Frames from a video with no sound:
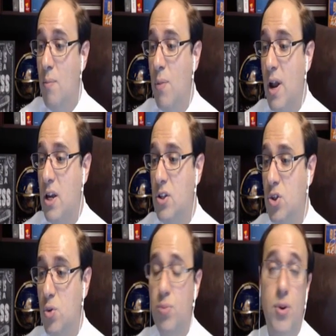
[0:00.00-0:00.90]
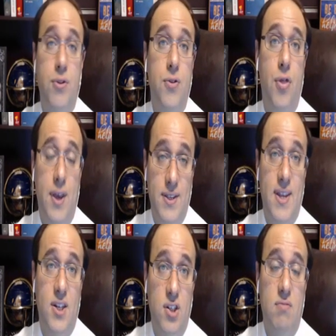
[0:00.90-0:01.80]
but I do put things
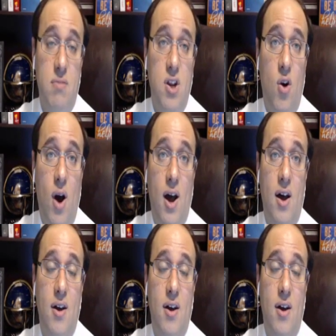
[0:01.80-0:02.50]
that, you know,